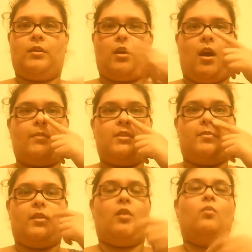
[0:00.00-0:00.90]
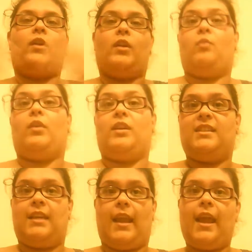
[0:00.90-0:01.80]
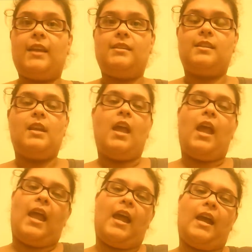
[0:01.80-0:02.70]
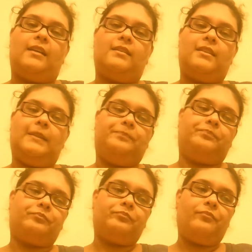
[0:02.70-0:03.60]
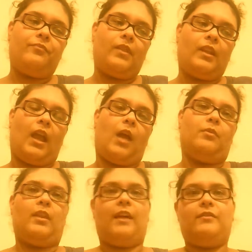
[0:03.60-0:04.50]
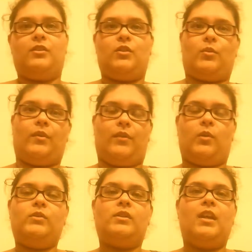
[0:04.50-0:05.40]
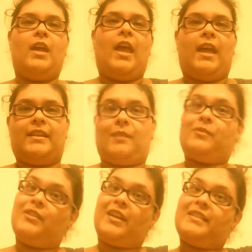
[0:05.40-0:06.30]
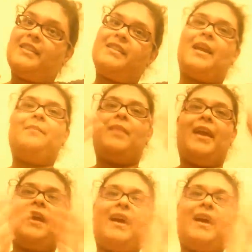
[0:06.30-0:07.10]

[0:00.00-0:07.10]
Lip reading: in the comments below what do you want to see next, and I will love to do reviews. And I will see you guys next time. Bye